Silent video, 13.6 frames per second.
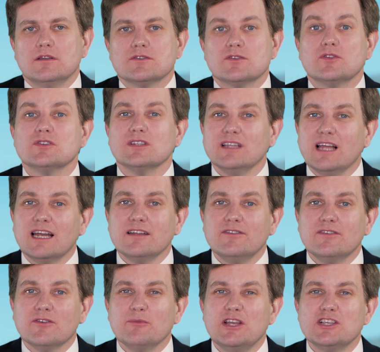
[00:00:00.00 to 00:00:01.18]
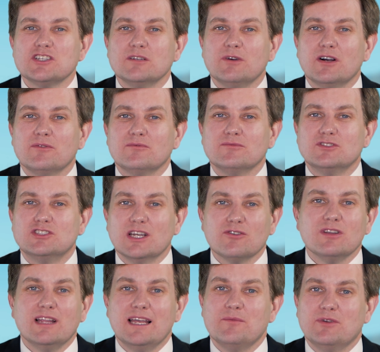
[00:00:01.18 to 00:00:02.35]
So there's a lot of information about
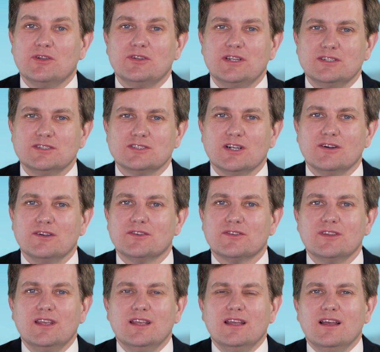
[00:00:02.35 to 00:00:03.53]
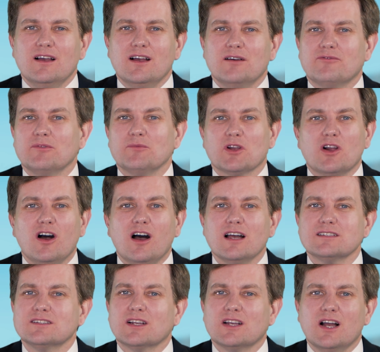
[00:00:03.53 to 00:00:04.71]
general liability insurance. From the
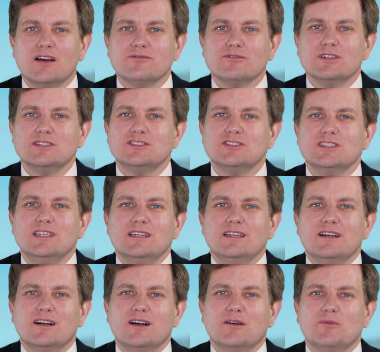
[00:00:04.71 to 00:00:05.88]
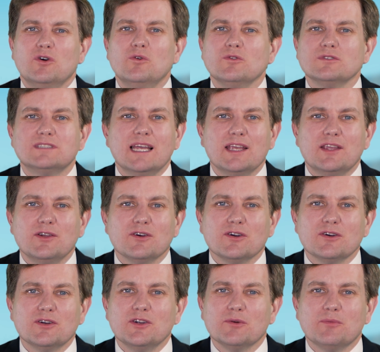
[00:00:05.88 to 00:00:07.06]
cost, the coverage, who will take
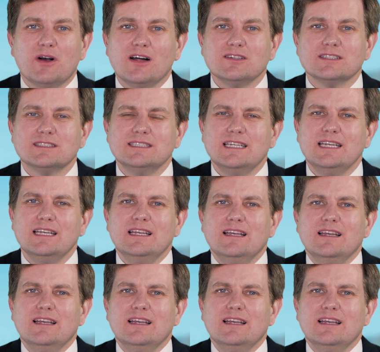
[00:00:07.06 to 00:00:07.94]
your policy.